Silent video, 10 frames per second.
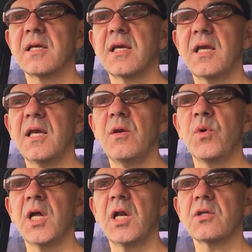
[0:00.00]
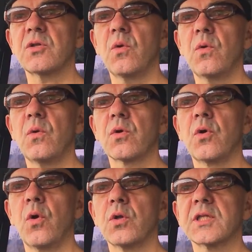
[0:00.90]
He will do
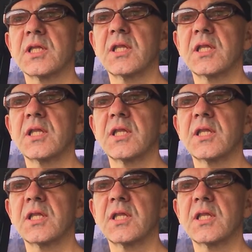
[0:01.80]
good